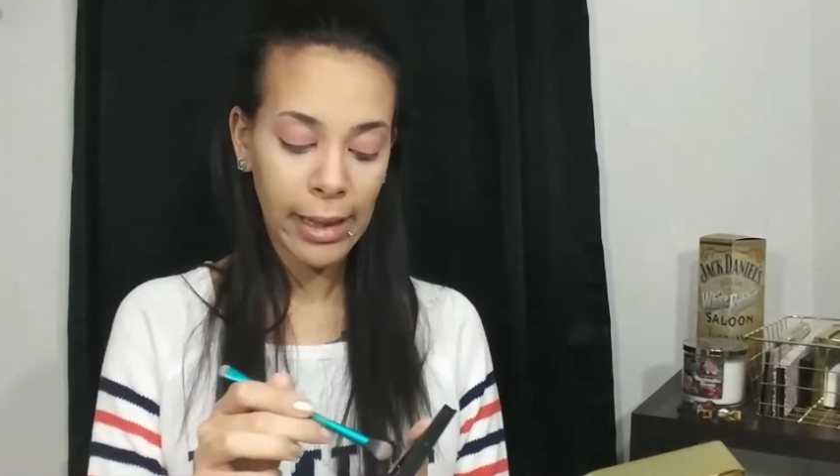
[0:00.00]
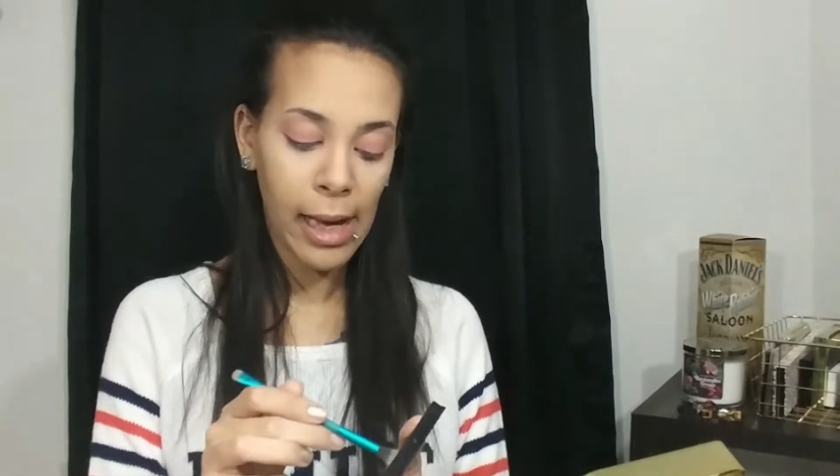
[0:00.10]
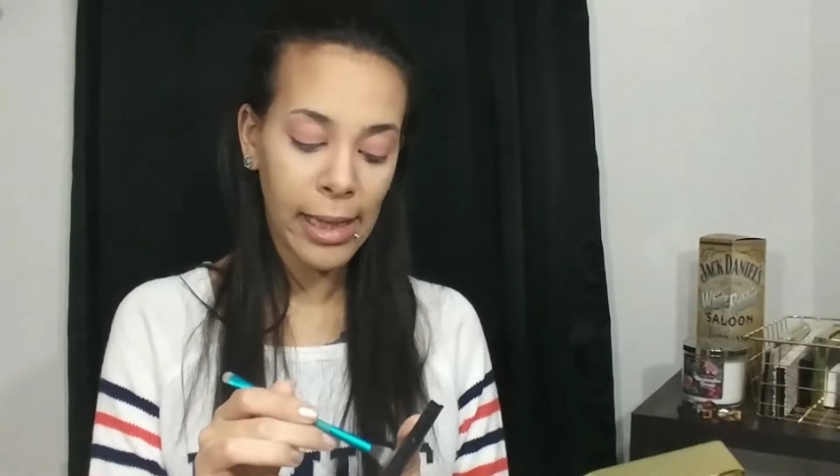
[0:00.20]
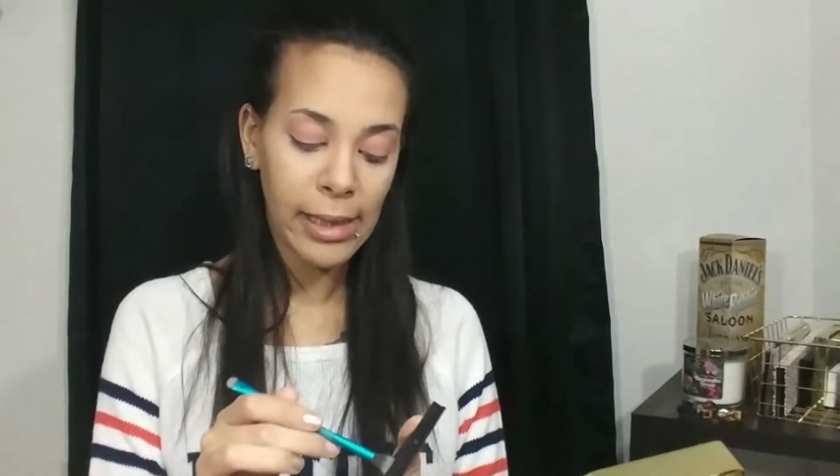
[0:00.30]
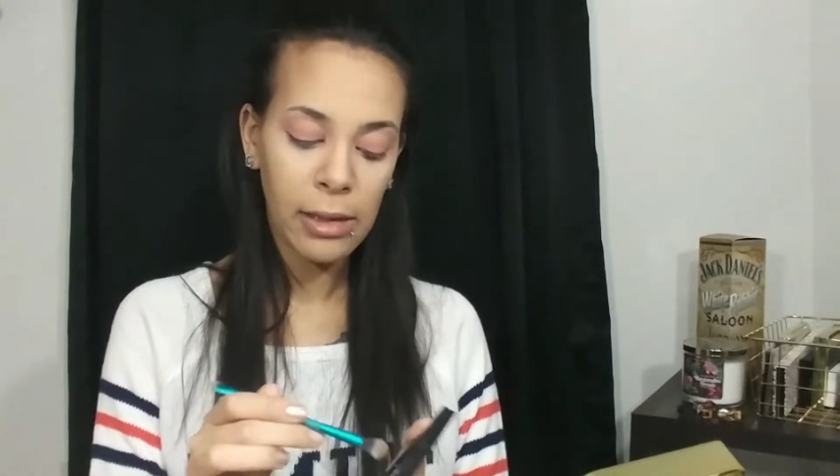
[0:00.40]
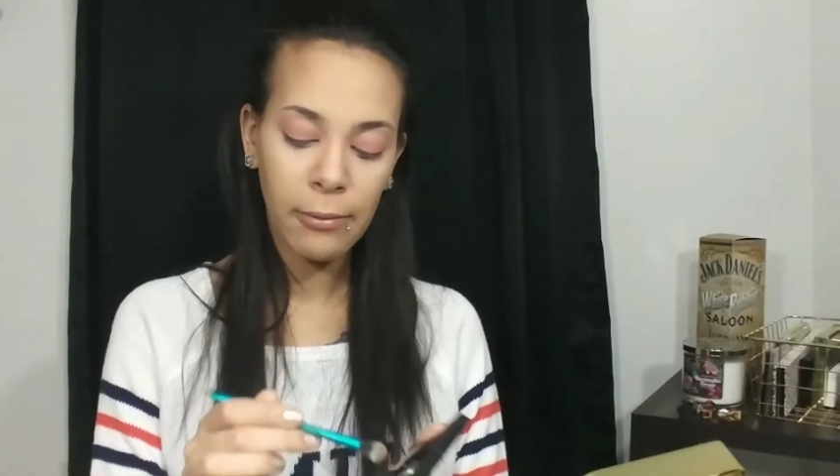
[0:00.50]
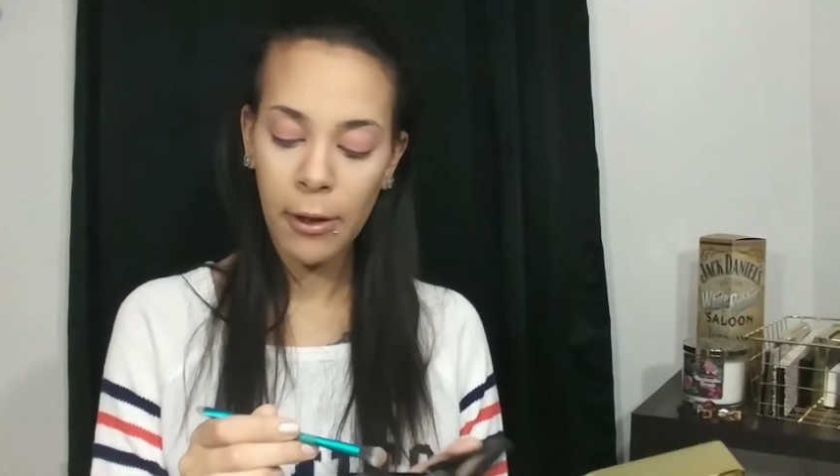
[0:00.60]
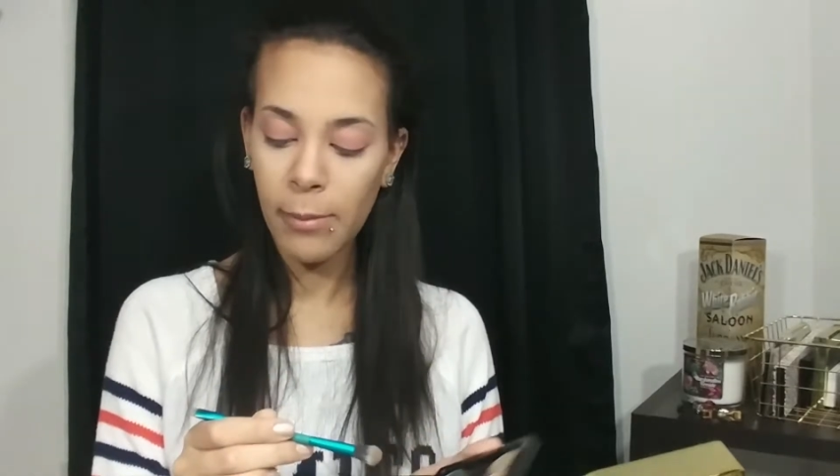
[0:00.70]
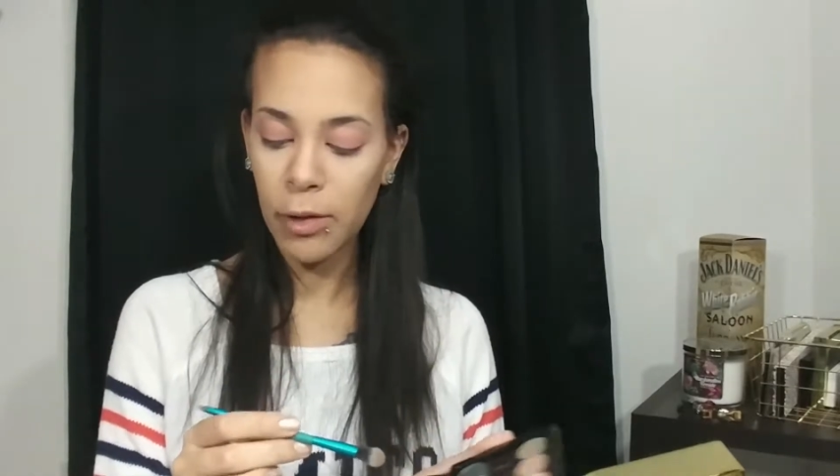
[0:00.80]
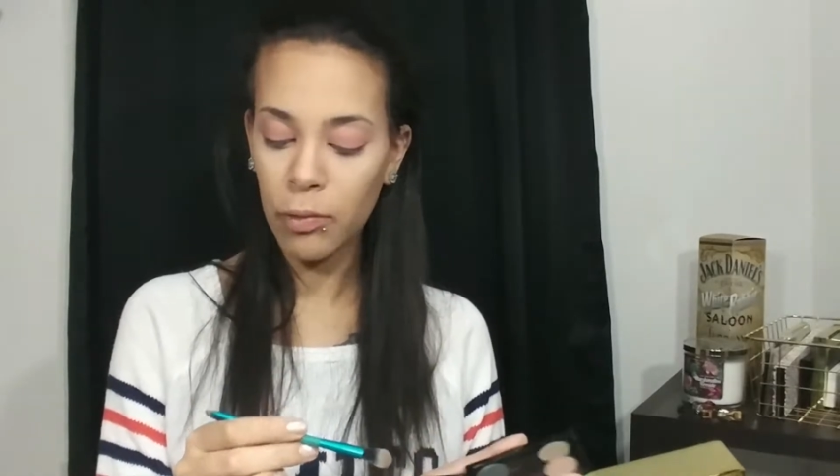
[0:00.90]
highly
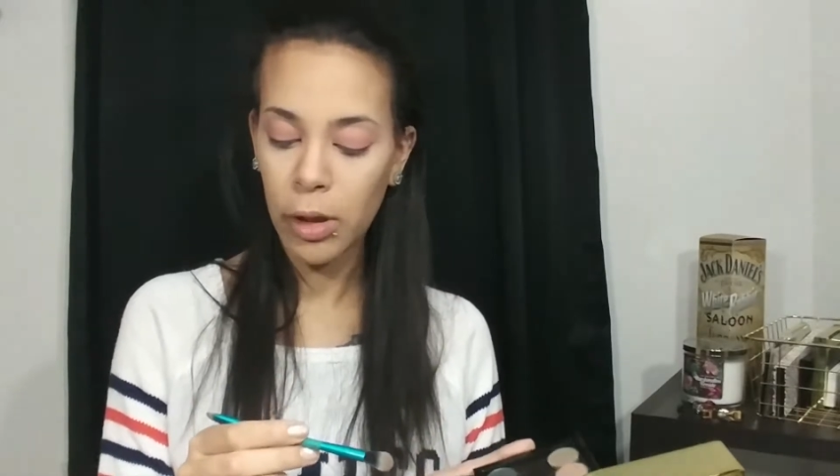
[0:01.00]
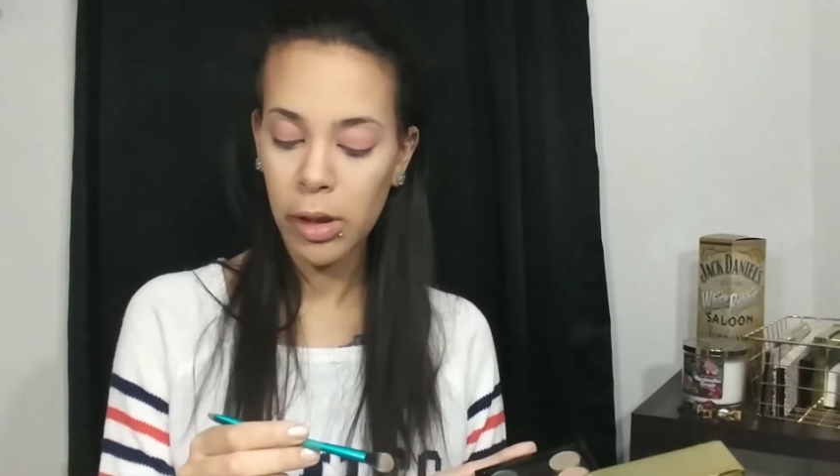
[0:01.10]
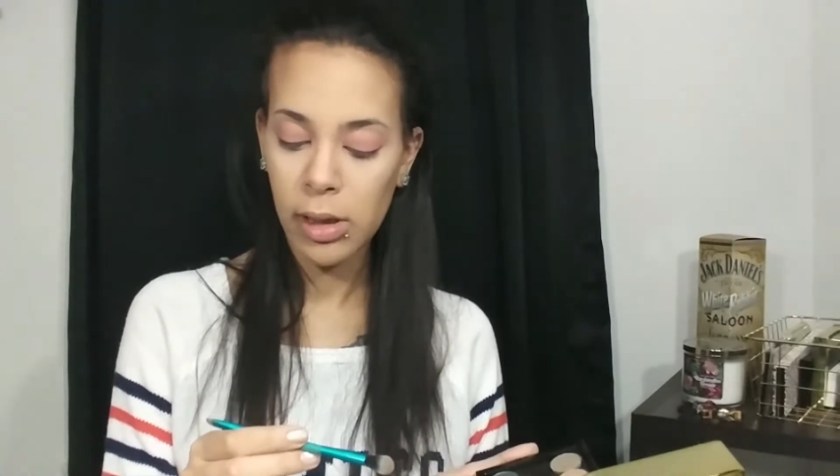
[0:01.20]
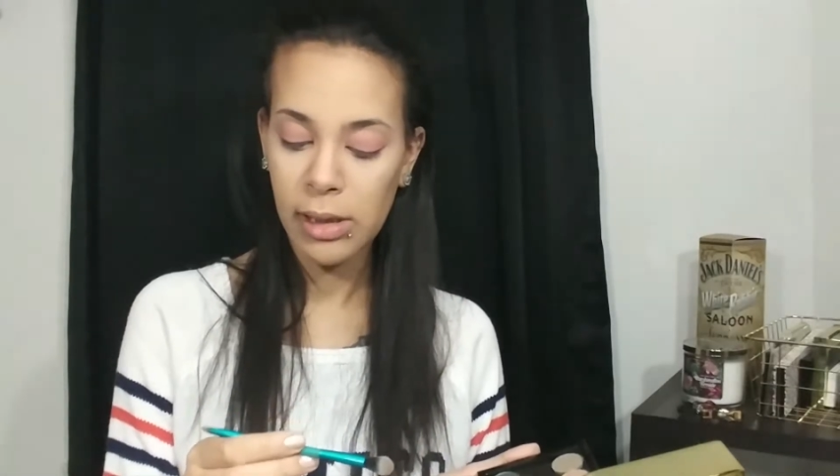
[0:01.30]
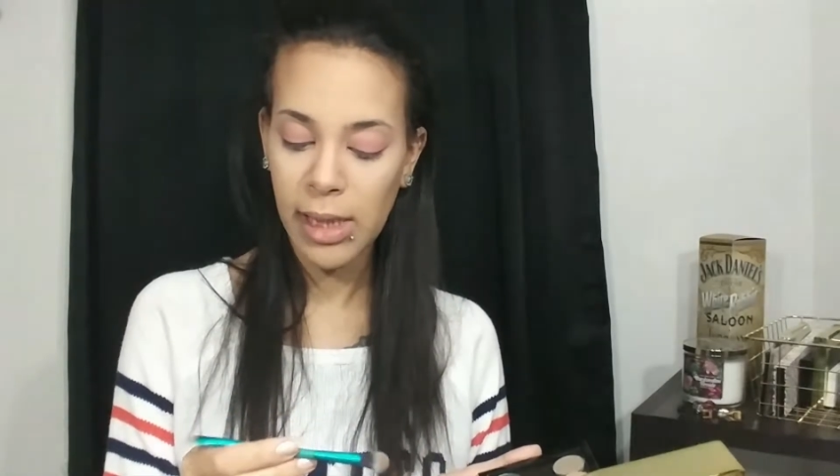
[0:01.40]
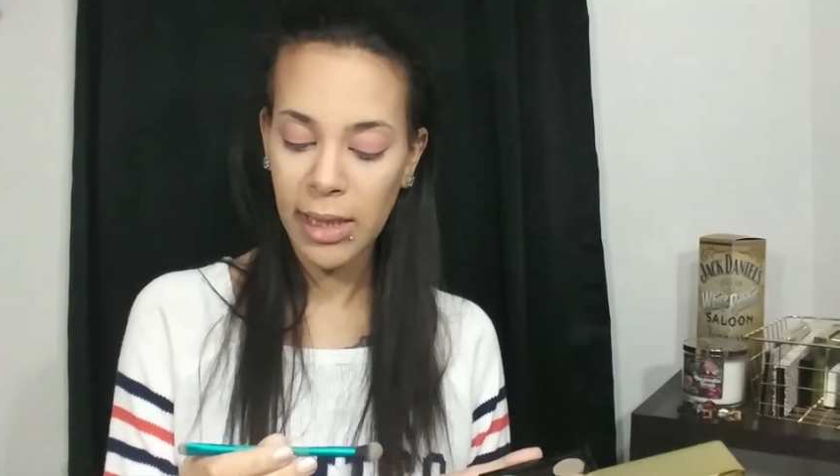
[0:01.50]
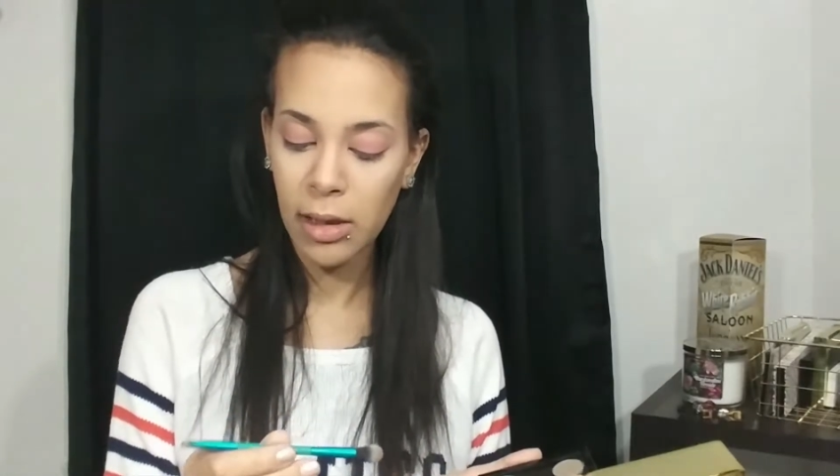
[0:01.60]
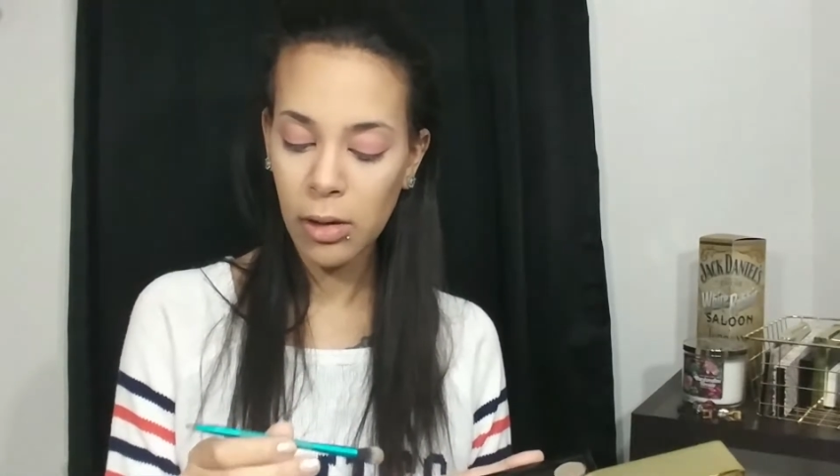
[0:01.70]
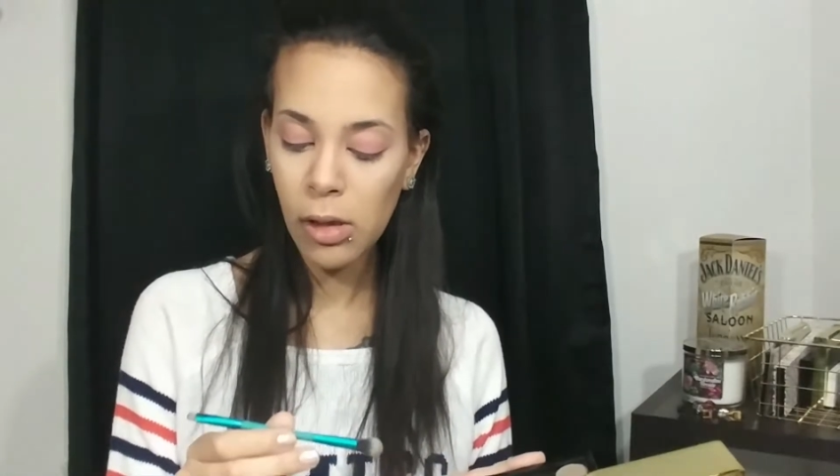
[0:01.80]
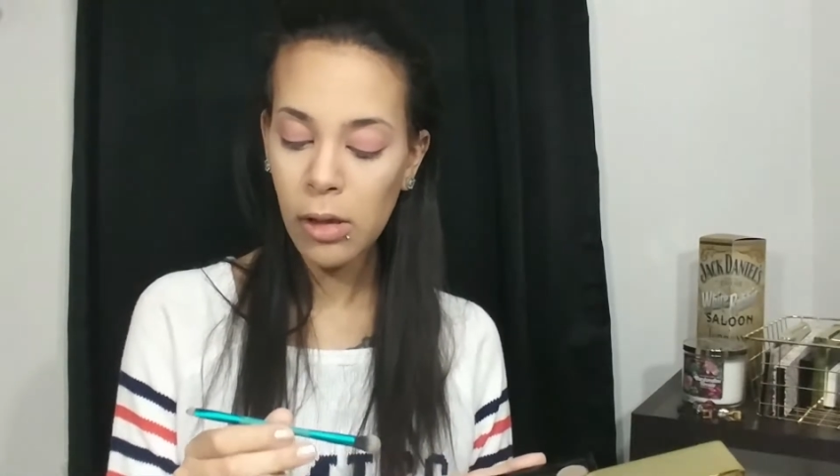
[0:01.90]
recommend Royal and
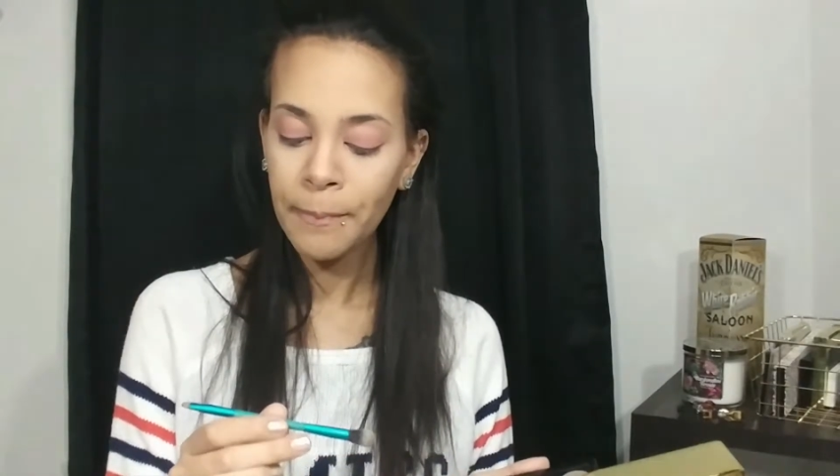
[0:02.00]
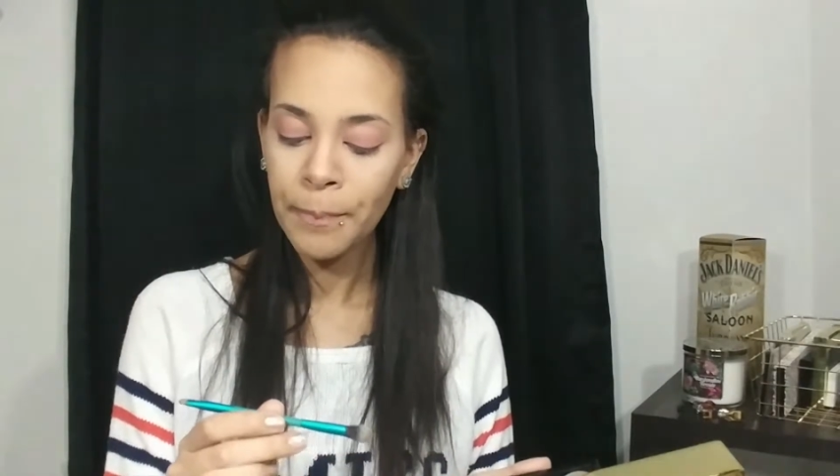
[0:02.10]
Langnickel.